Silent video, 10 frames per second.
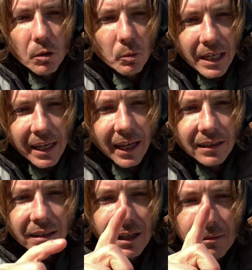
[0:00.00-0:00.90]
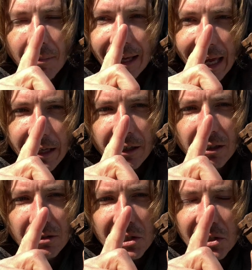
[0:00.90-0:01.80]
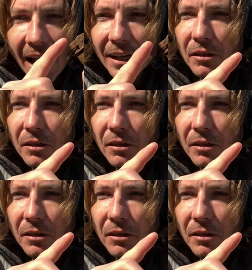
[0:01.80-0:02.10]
the weekend, my 8-year-old son,